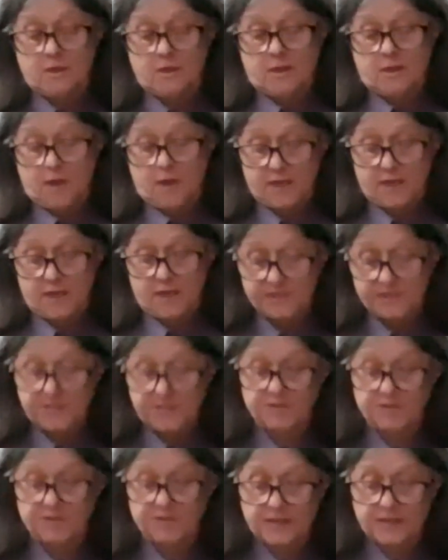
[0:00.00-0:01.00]
I
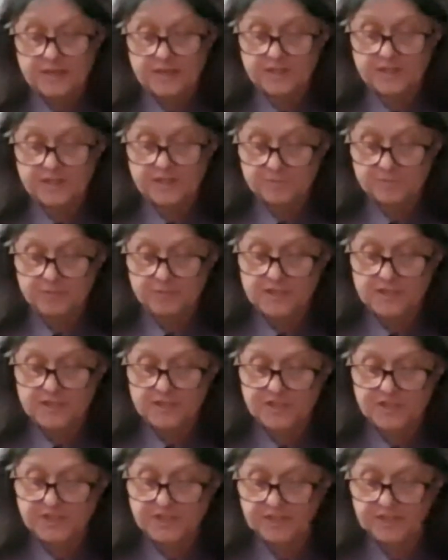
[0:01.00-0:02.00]
still had some lunch
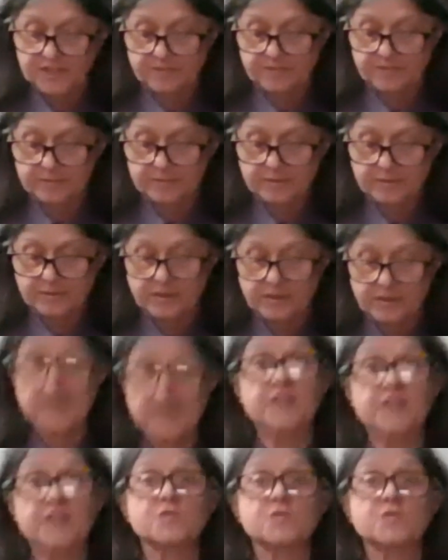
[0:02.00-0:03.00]
to give her,
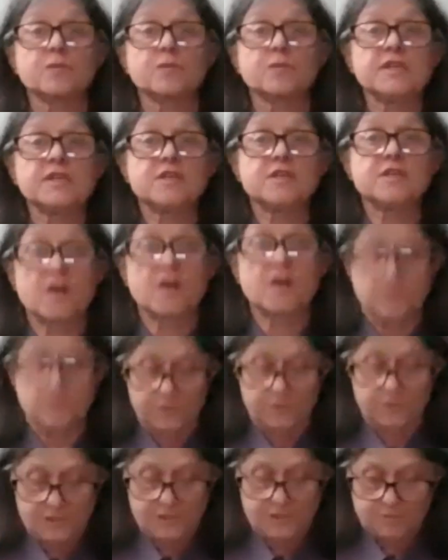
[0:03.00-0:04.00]
and
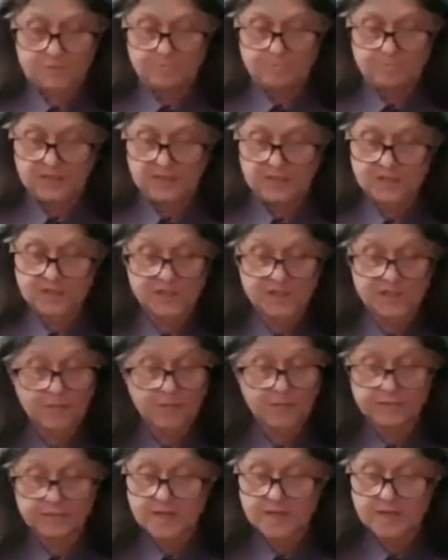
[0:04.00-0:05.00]
$20 because I would
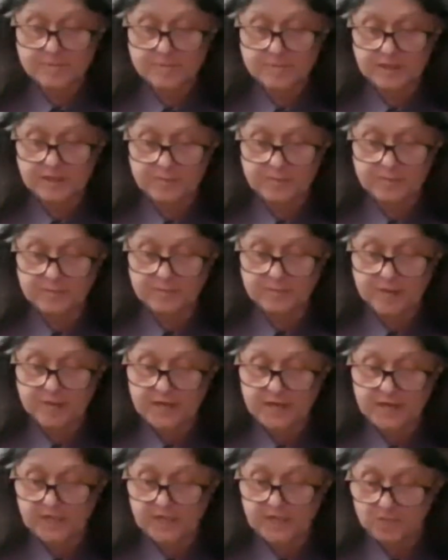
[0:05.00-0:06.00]
not be coming by
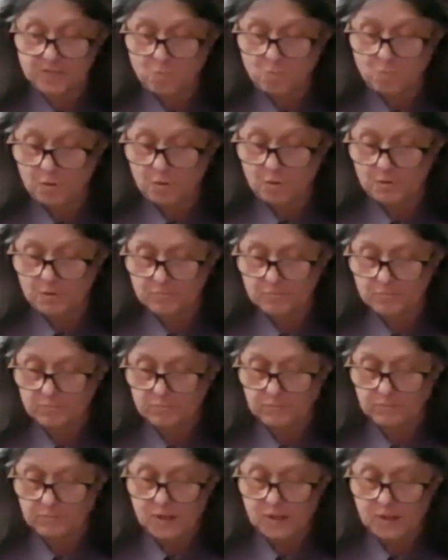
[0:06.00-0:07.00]
anymore.
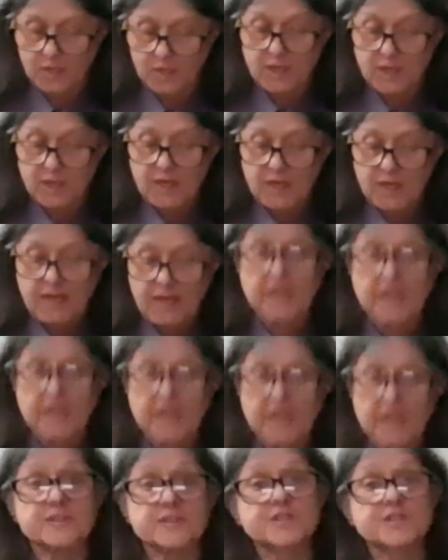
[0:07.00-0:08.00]
And
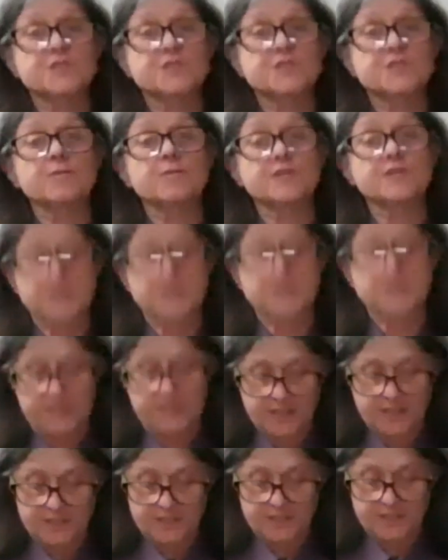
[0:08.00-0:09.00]
this is what she
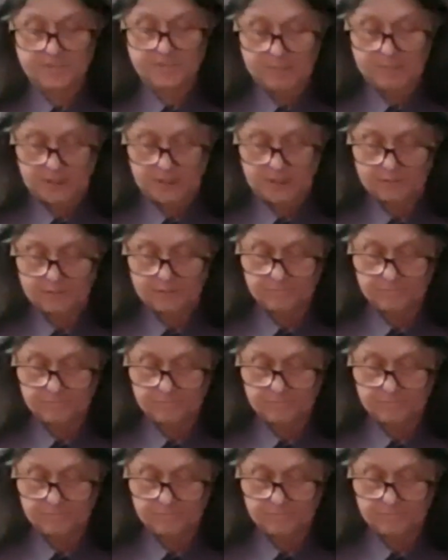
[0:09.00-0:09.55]
said to me.